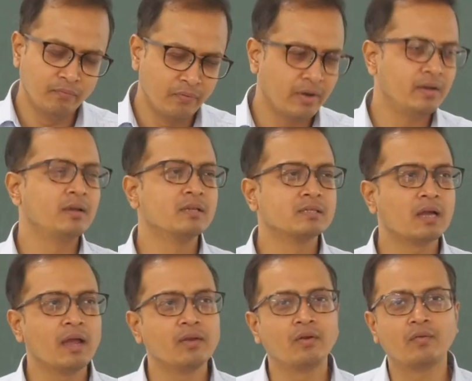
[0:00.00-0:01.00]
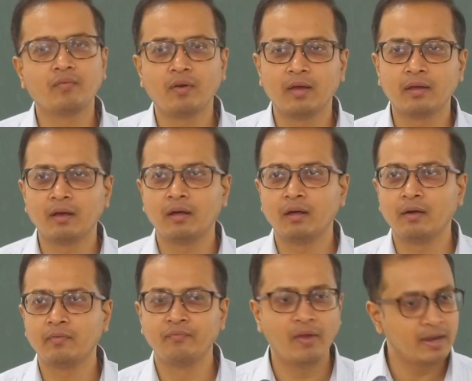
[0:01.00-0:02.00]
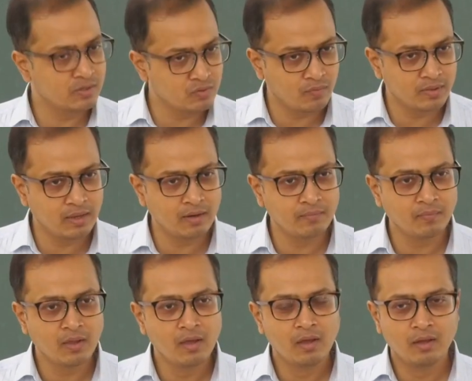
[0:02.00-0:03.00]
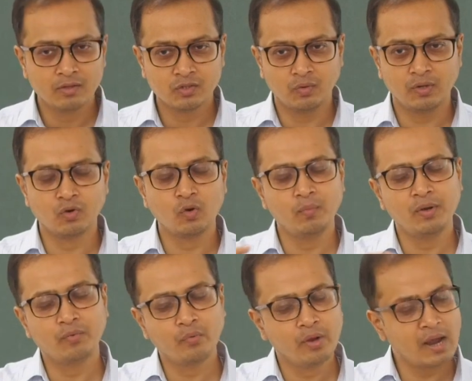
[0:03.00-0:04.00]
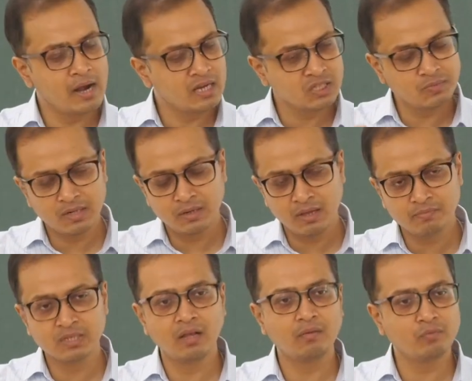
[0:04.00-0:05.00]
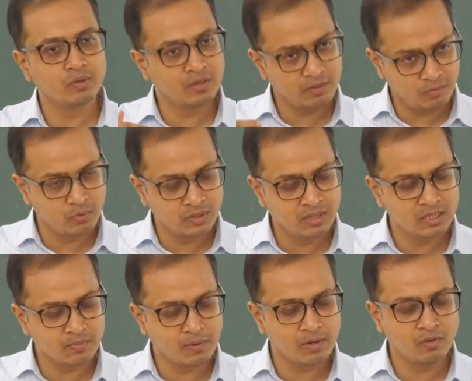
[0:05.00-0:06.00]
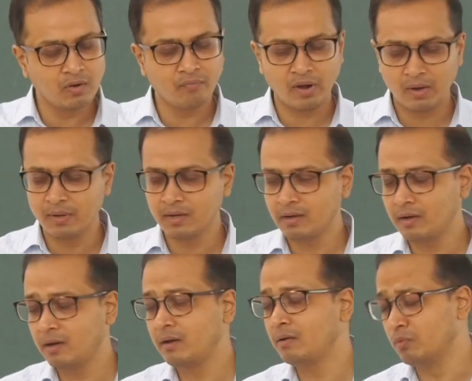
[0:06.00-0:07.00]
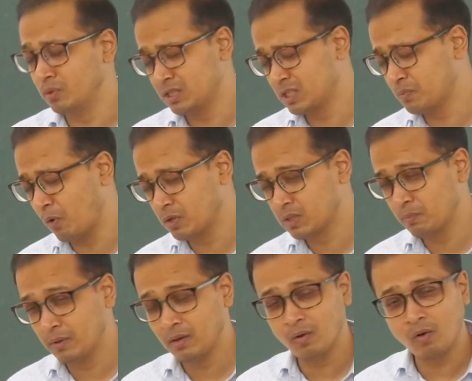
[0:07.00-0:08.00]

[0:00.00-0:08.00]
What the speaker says: various kind of like fates over there. So it could be rearrangement themselves with this particular fragmented end, which is possible,